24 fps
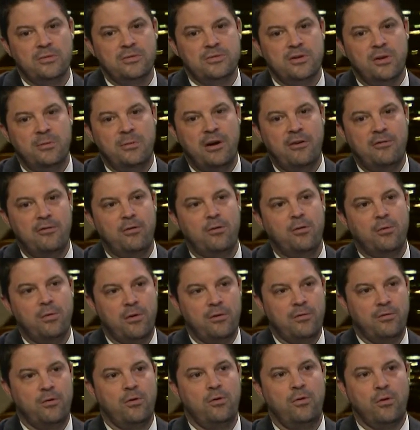it was all about Fort
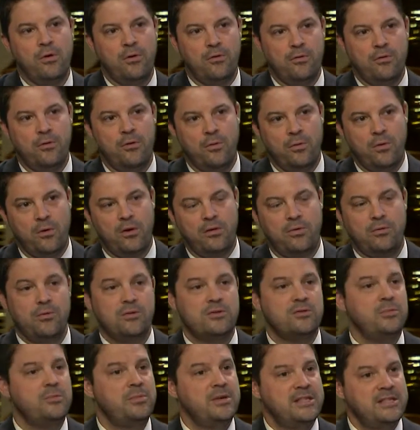Worth, Fort Worth, Fort Worth,
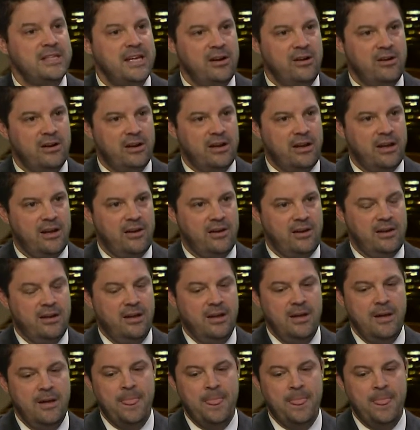which would be Tarrant County.